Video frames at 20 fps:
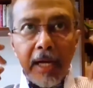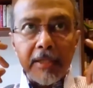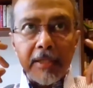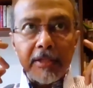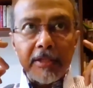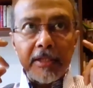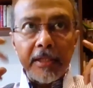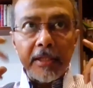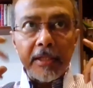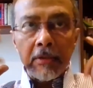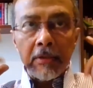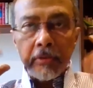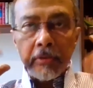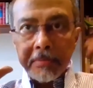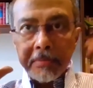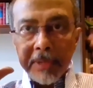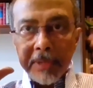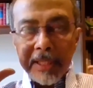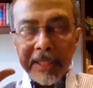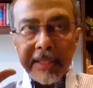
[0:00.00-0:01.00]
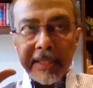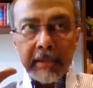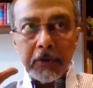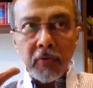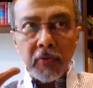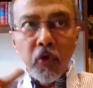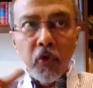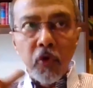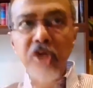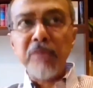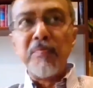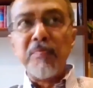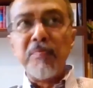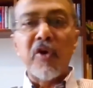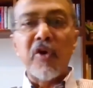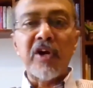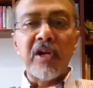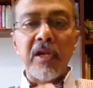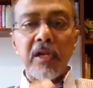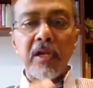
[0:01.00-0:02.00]
the old
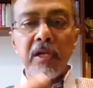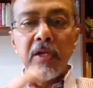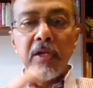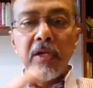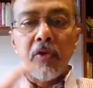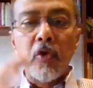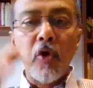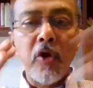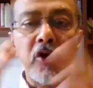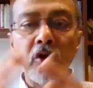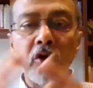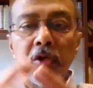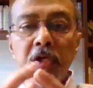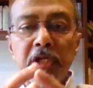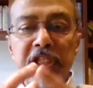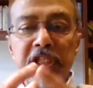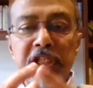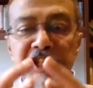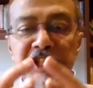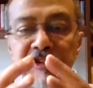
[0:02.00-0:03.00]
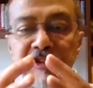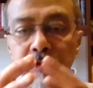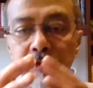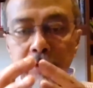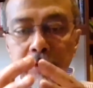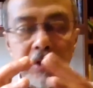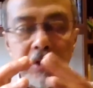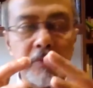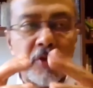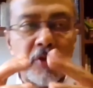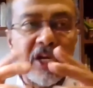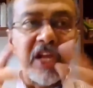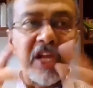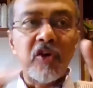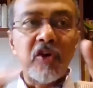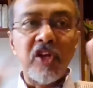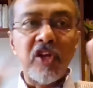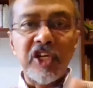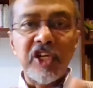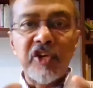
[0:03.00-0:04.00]
model, what I'll
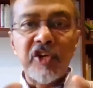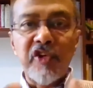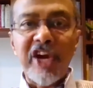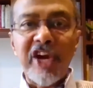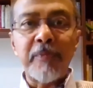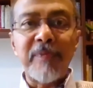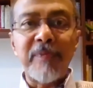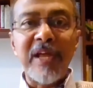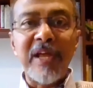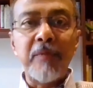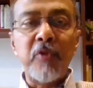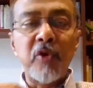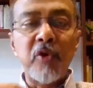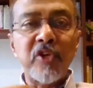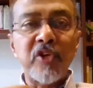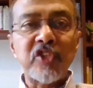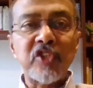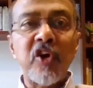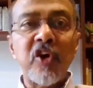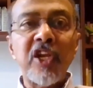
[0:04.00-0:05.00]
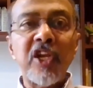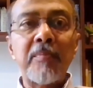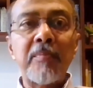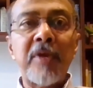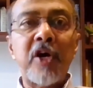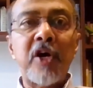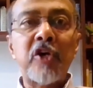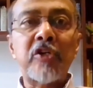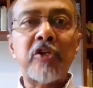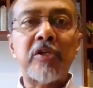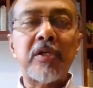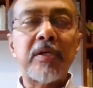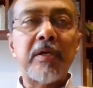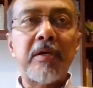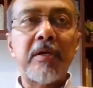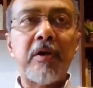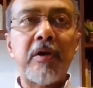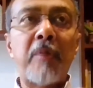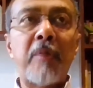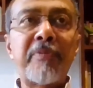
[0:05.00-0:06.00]
call the great playbook, was all about
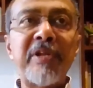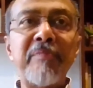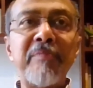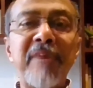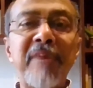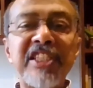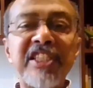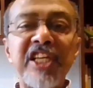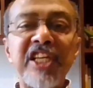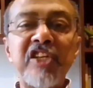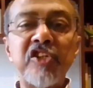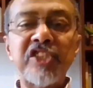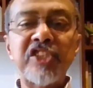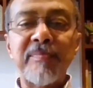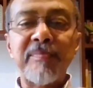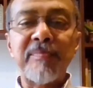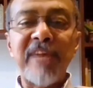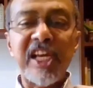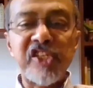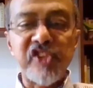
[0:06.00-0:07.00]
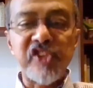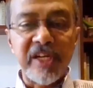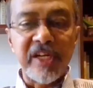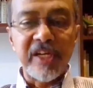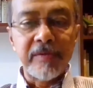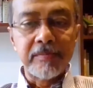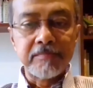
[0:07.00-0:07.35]
optimizing your supply chain.